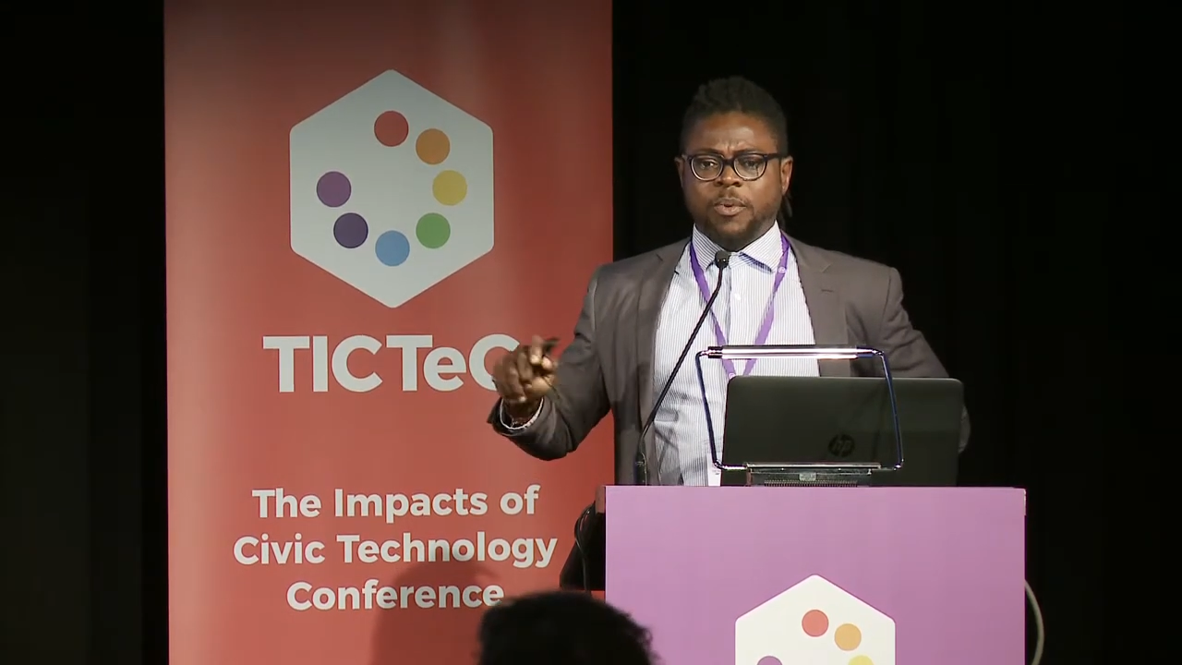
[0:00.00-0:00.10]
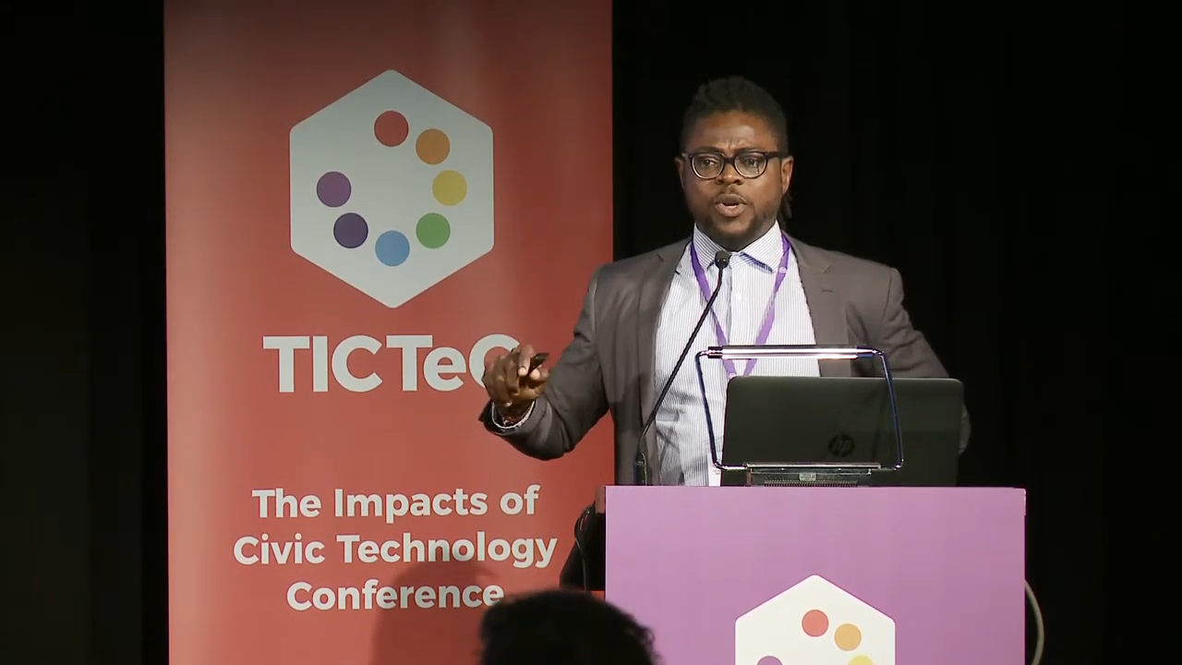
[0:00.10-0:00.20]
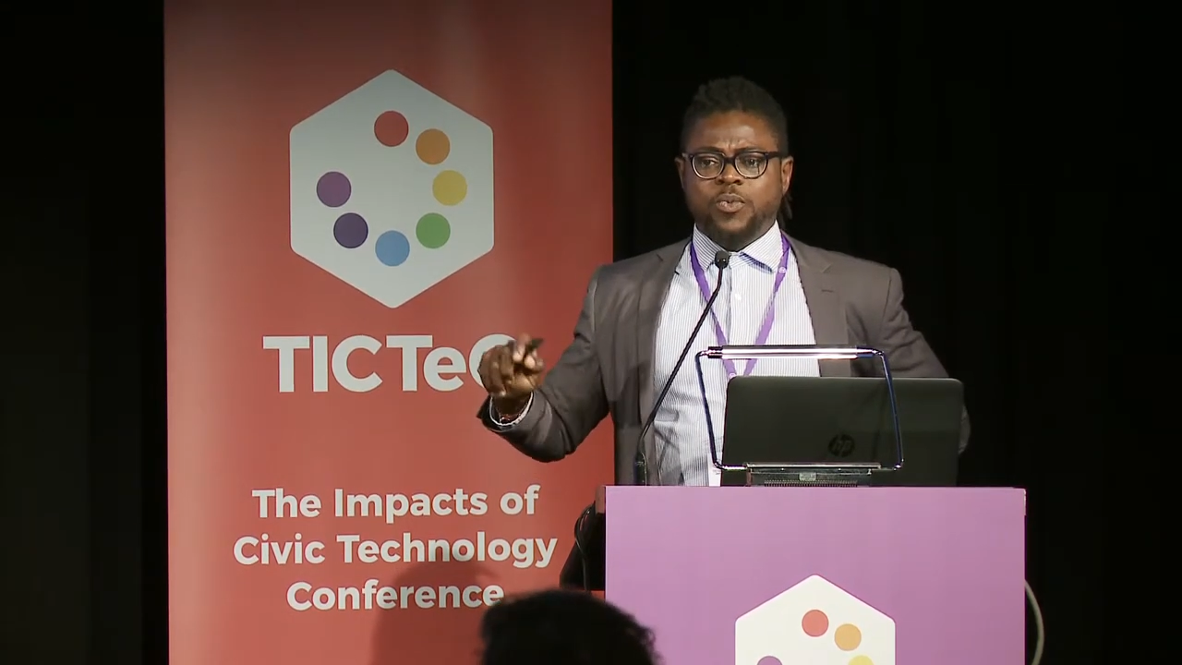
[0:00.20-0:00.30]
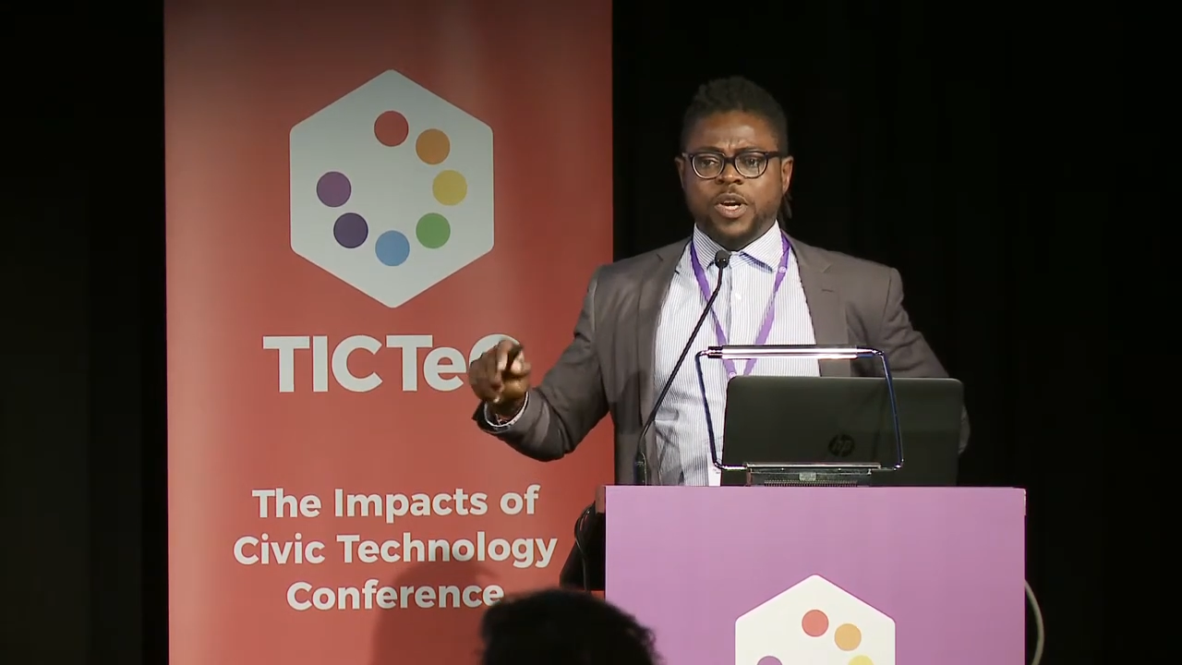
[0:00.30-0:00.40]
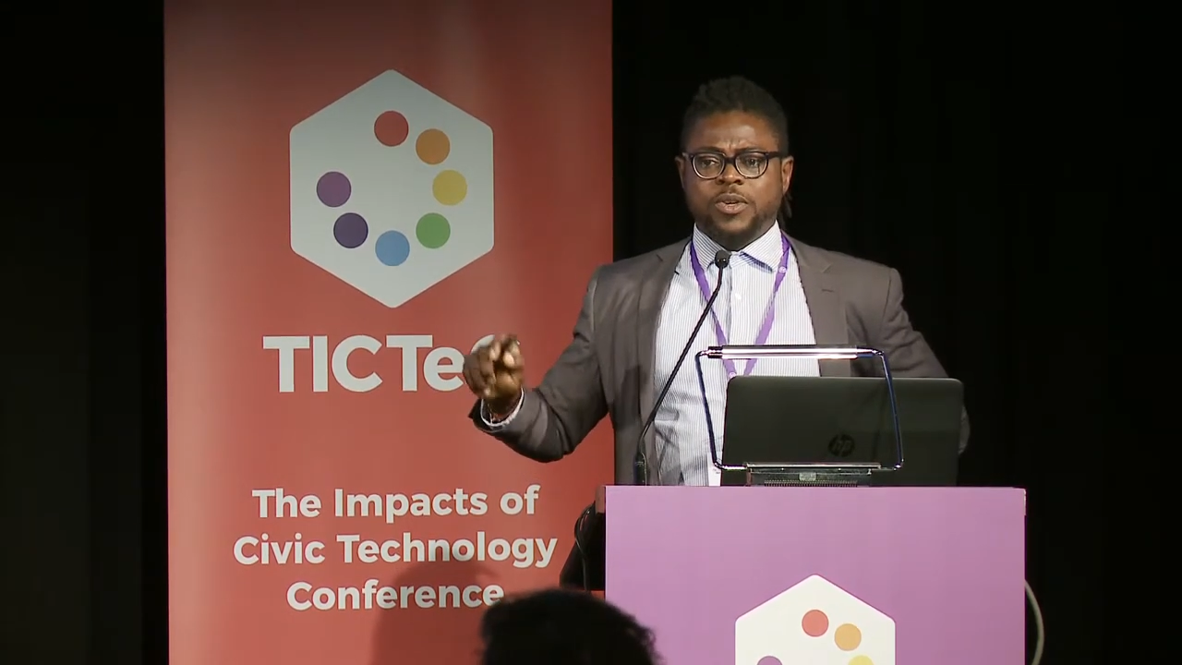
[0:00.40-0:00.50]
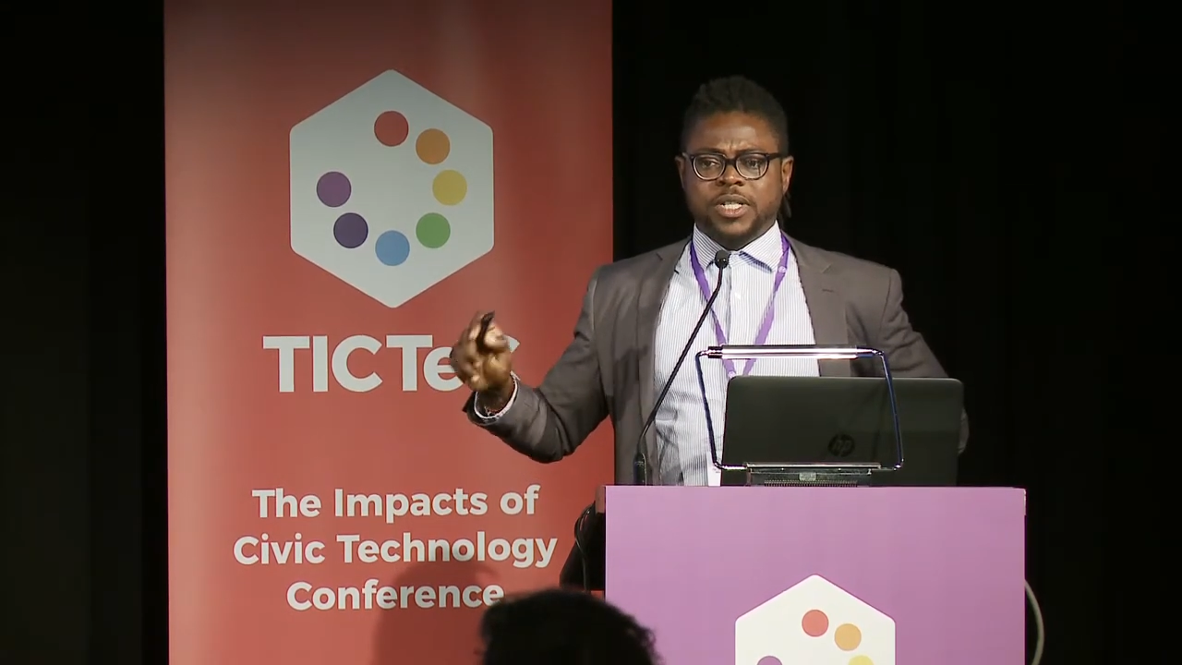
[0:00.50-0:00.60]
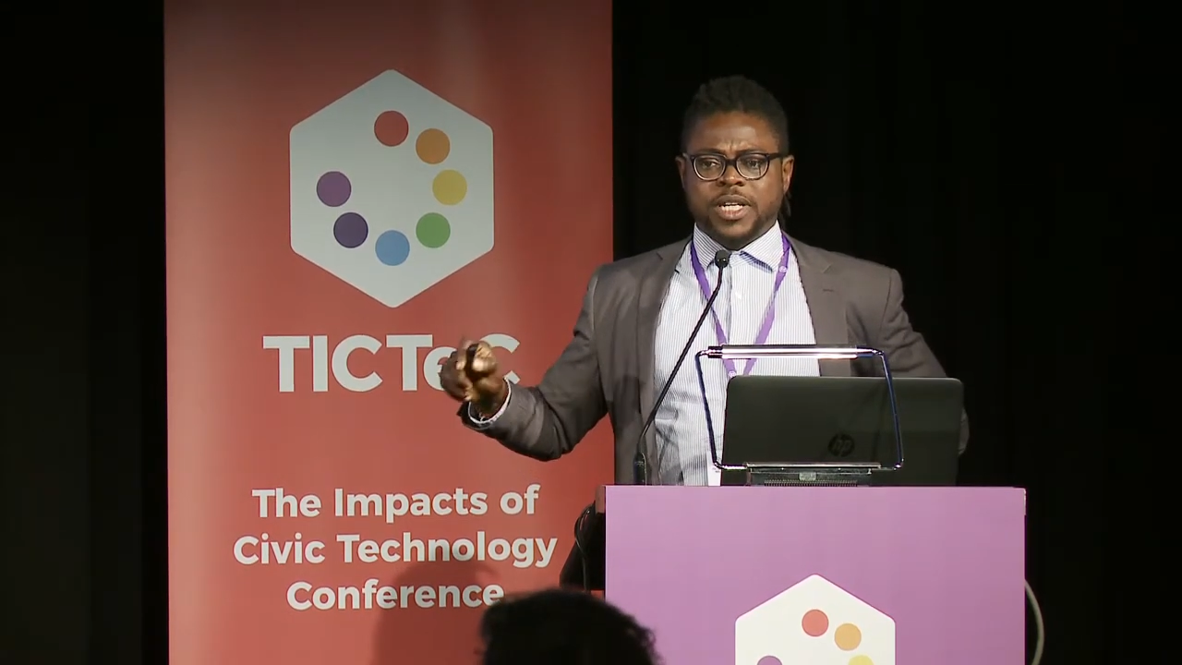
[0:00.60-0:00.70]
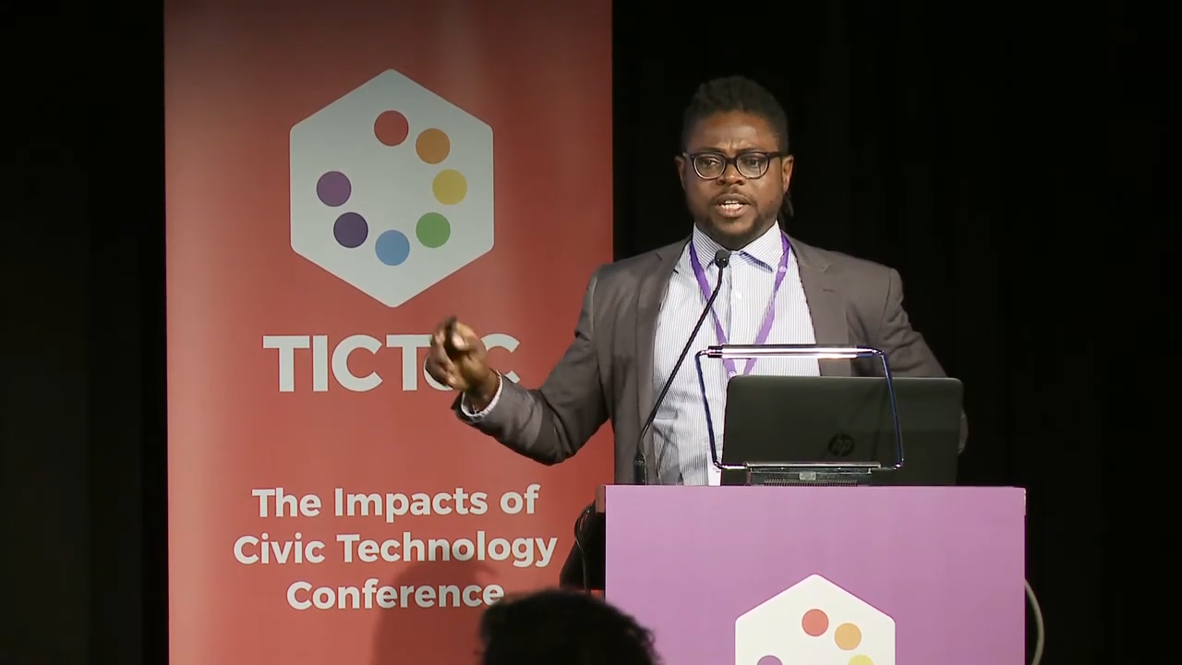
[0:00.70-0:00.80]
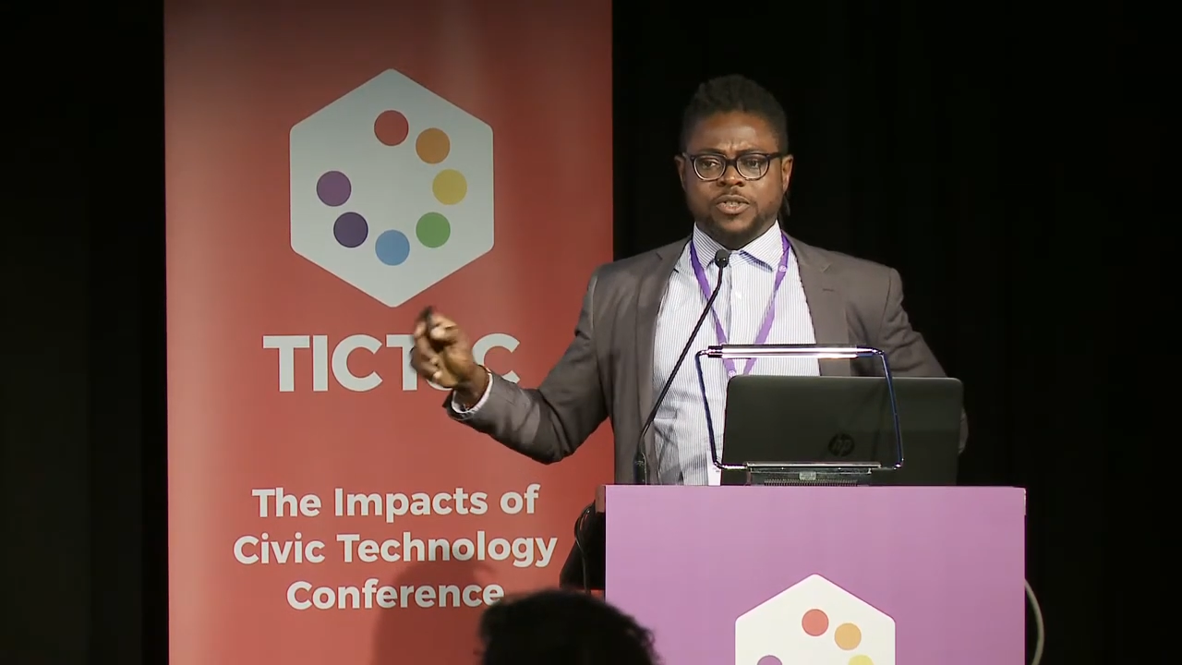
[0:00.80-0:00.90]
point where you start